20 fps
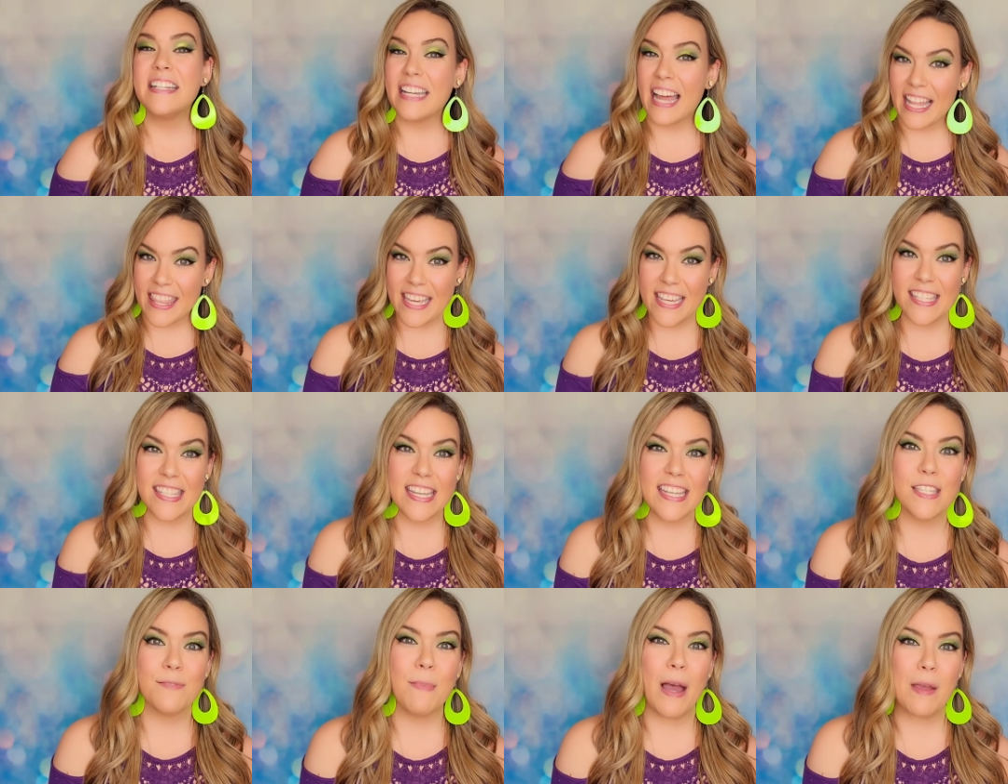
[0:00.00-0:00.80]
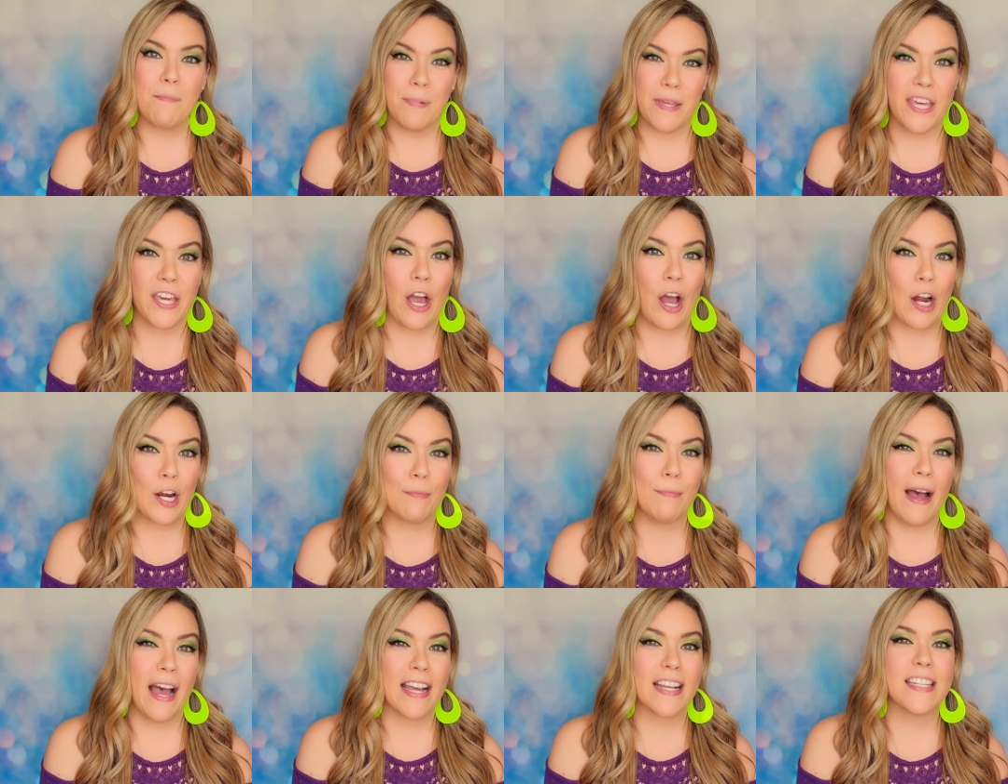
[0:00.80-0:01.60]
Now this is my PR
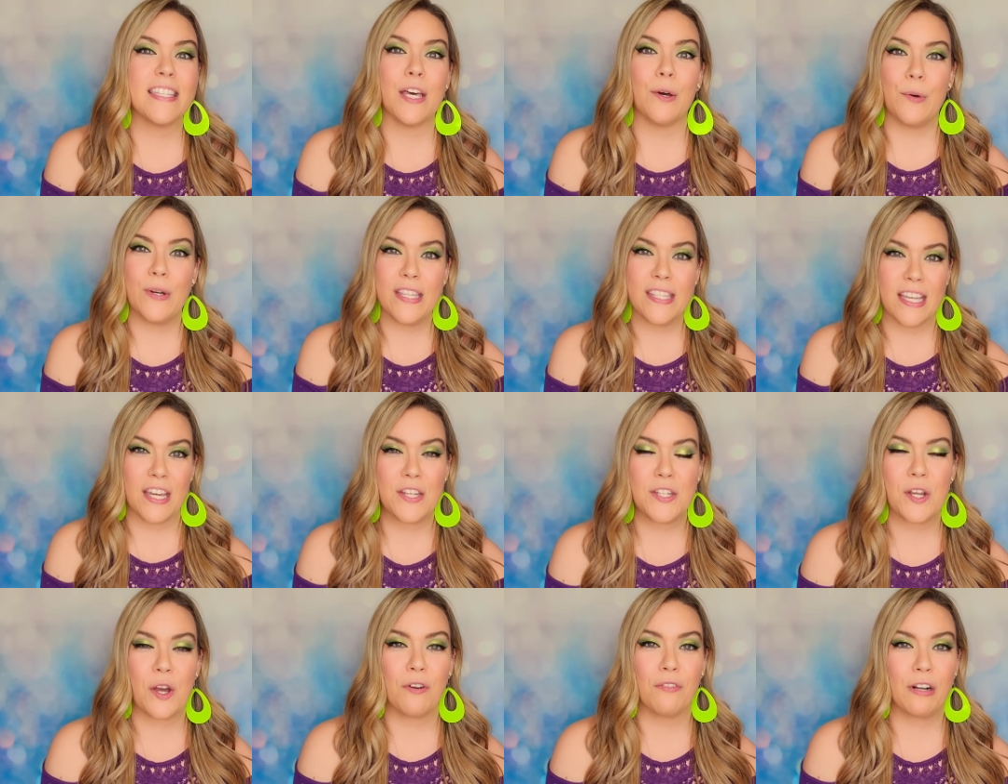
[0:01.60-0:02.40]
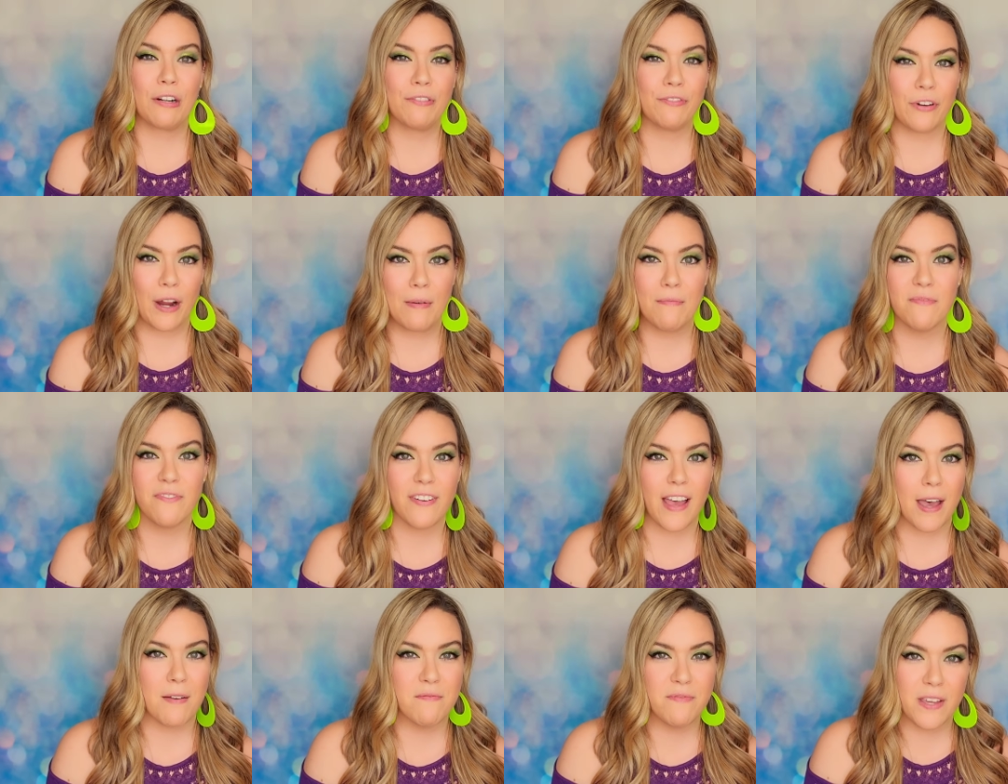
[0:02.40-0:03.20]
box that was sent over from
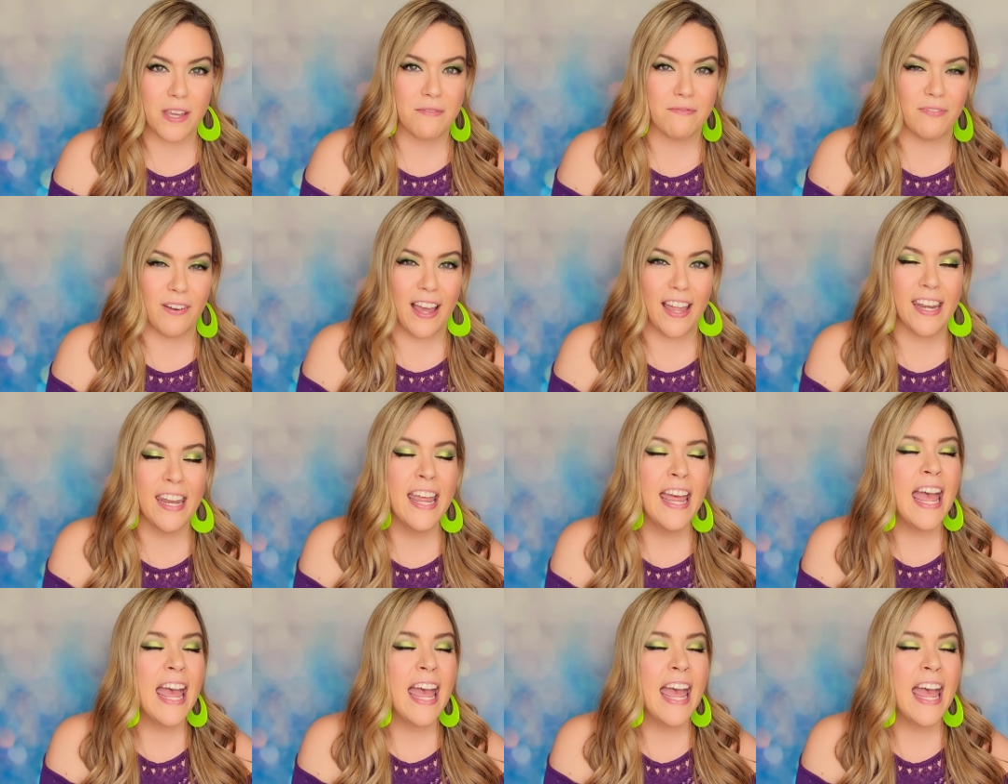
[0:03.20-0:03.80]
FabFitFun.